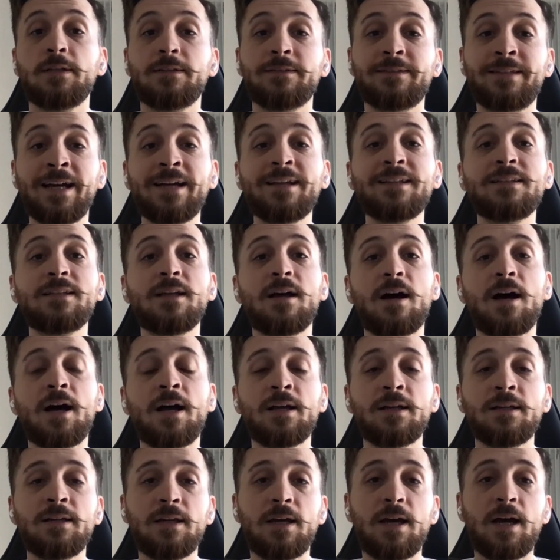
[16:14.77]
Then
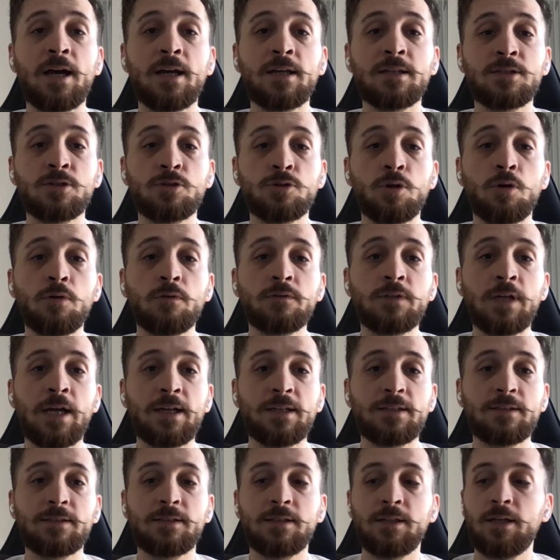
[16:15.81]
I saw
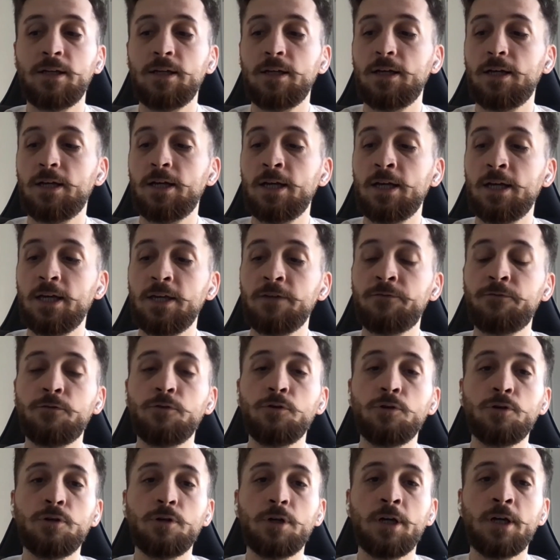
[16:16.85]
that if
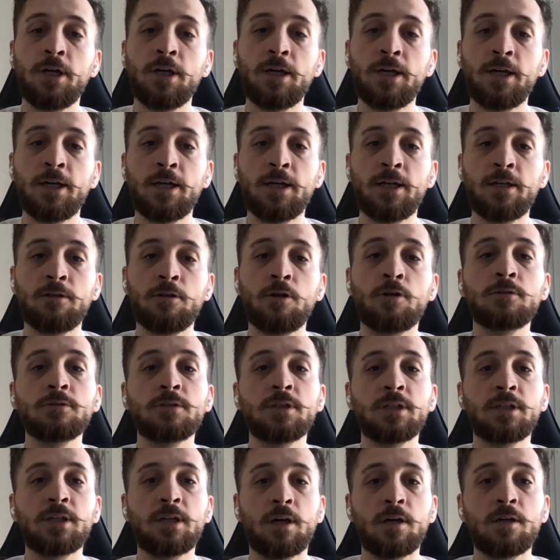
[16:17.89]
you learn
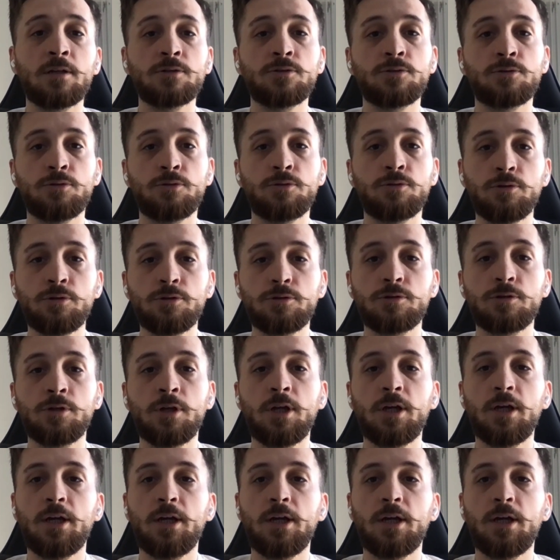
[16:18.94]
the chaos tools,